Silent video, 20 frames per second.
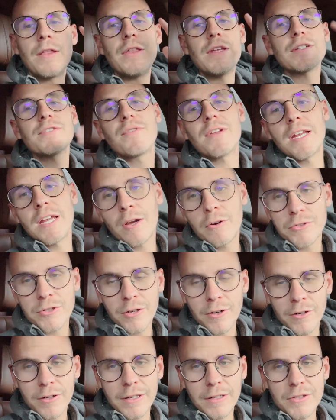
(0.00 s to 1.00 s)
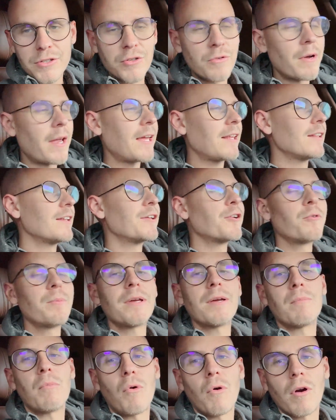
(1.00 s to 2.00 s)
This video turned into a little
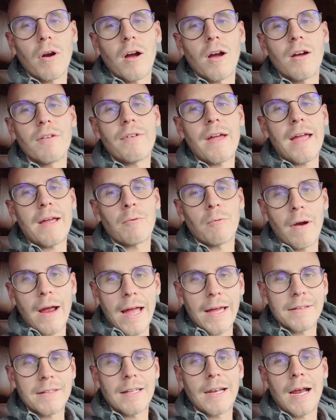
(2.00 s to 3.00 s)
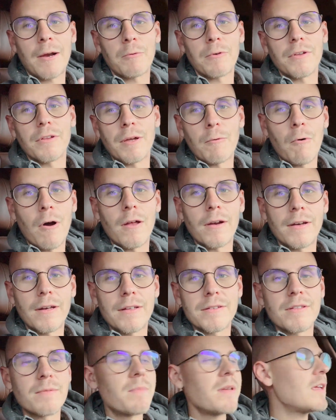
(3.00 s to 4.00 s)
bit more of a rant than I really wanted
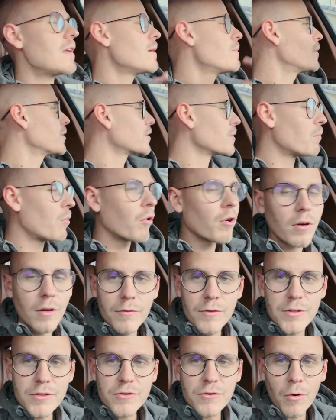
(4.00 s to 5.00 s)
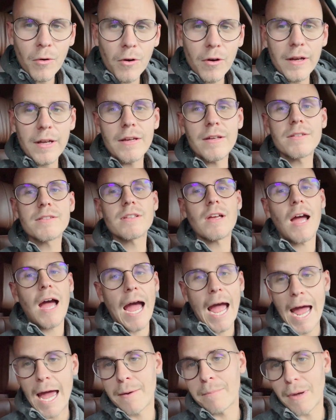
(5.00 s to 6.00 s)
it to be, but the moral of the story is
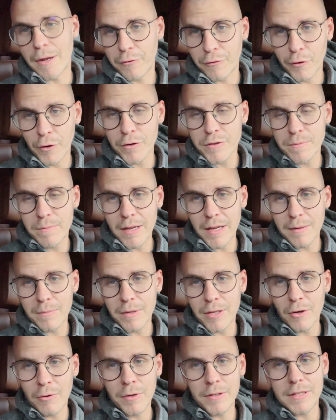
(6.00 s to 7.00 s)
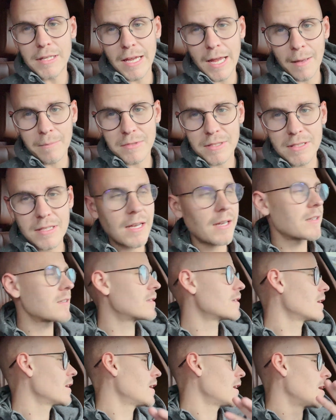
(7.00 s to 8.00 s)
I had my first big bill with the
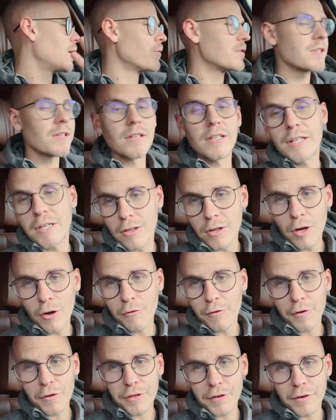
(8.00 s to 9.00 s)
M6. It was a little over